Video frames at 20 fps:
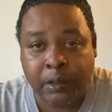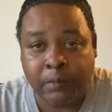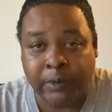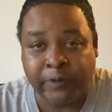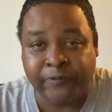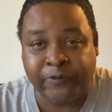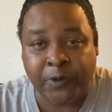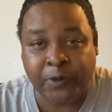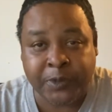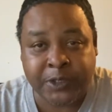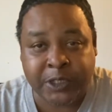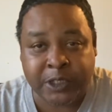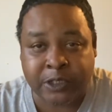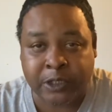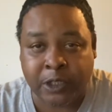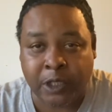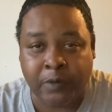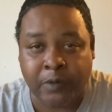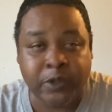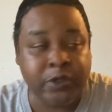Before we
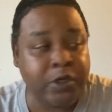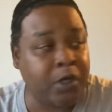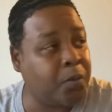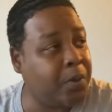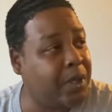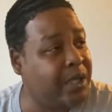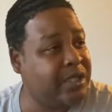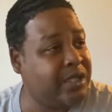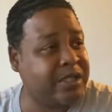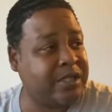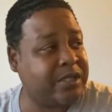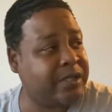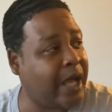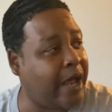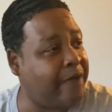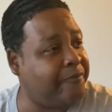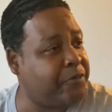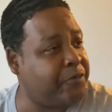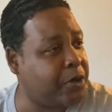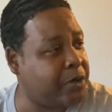just go, you know what? This is
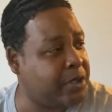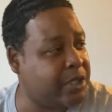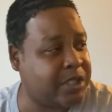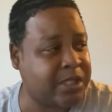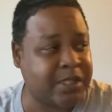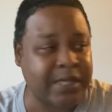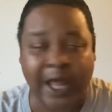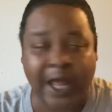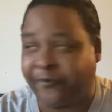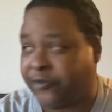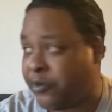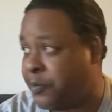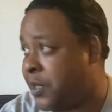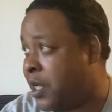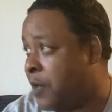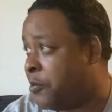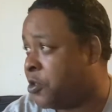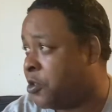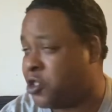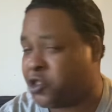not this is not for me.
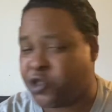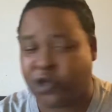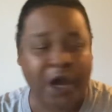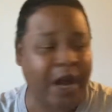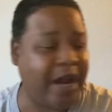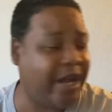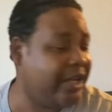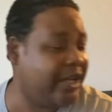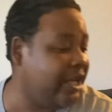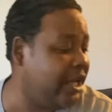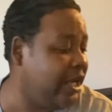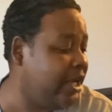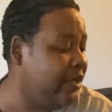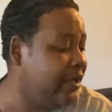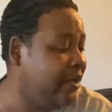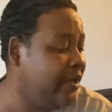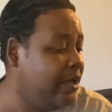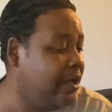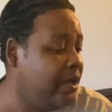I'm gonna try again.